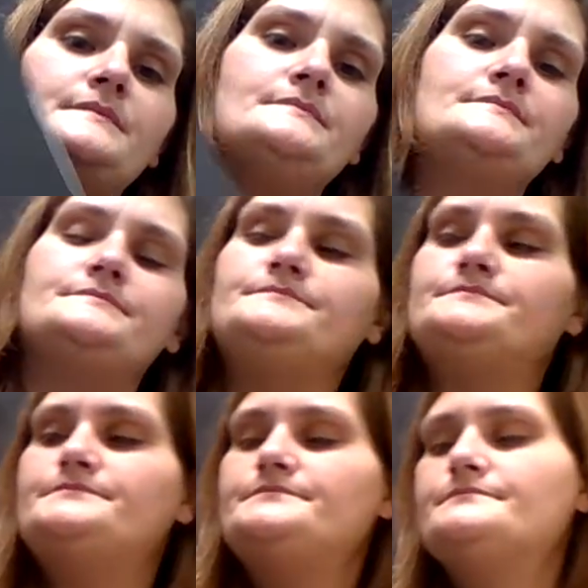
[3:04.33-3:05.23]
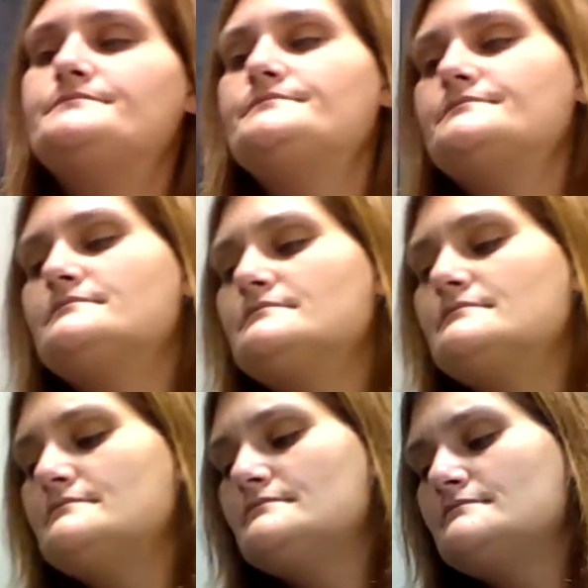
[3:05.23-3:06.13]

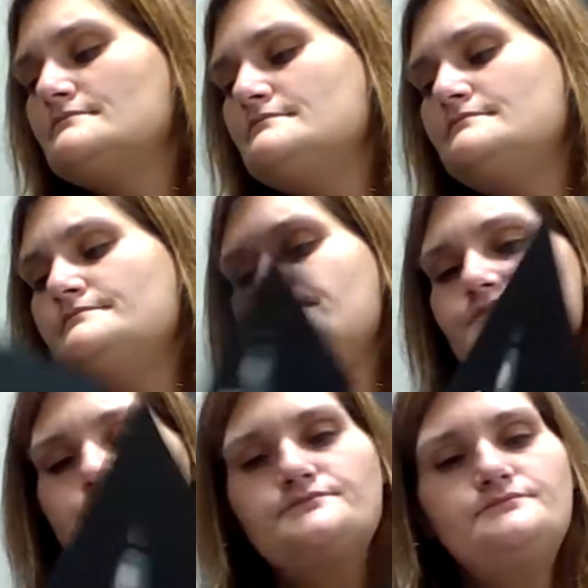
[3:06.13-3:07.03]
(no one is talking)